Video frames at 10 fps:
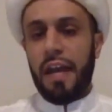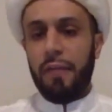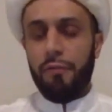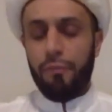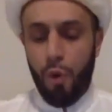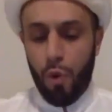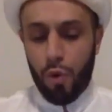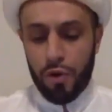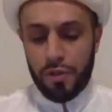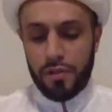came
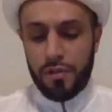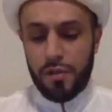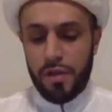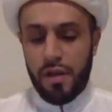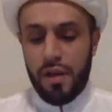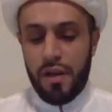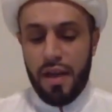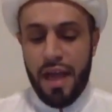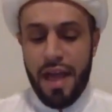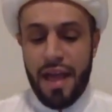forward
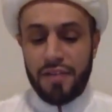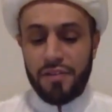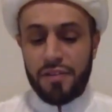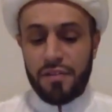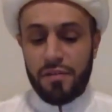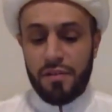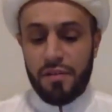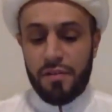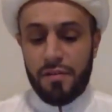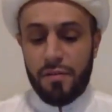and
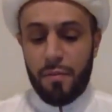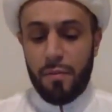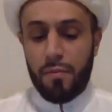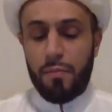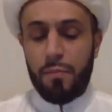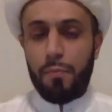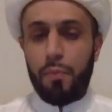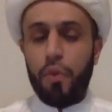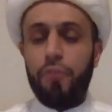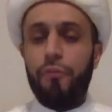
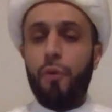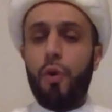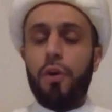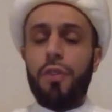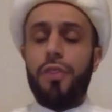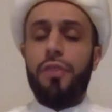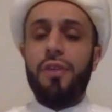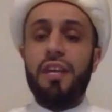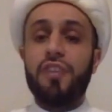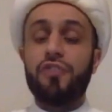put forth
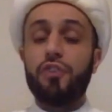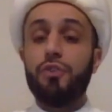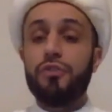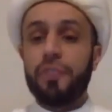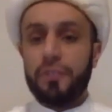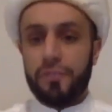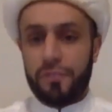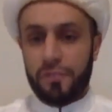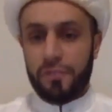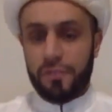
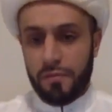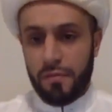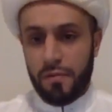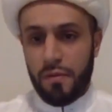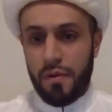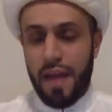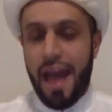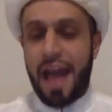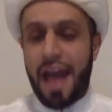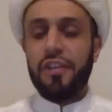excuses,
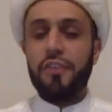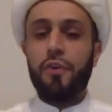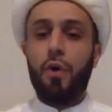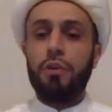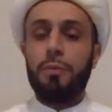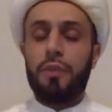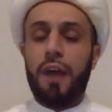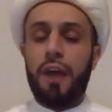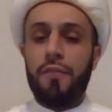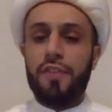asking the Holy
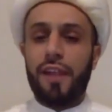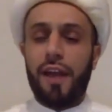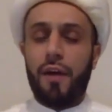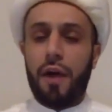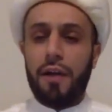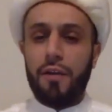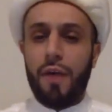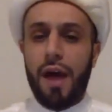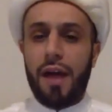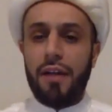Prophet sallallahu alaihi
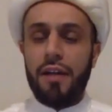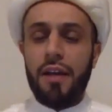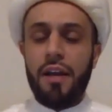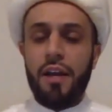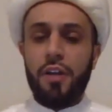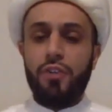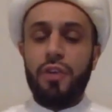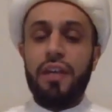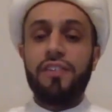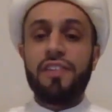wa alihi
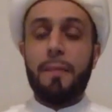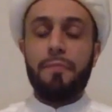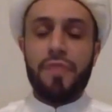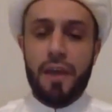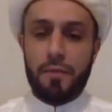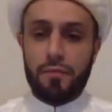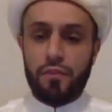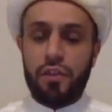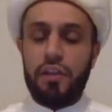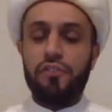to exempt them,
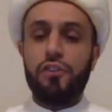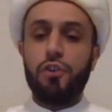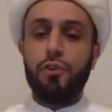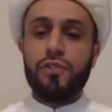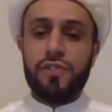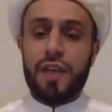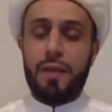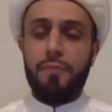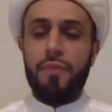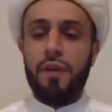to excuse
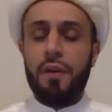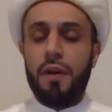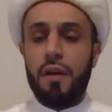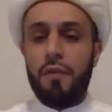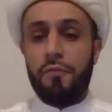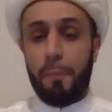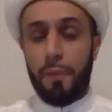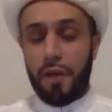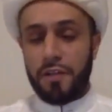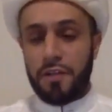them
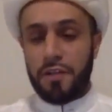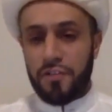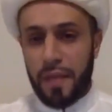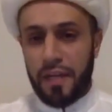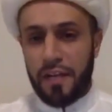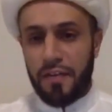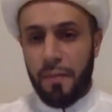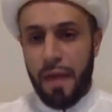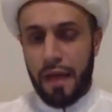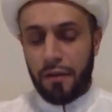from participating in
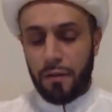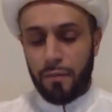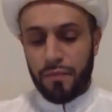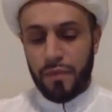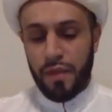the battle.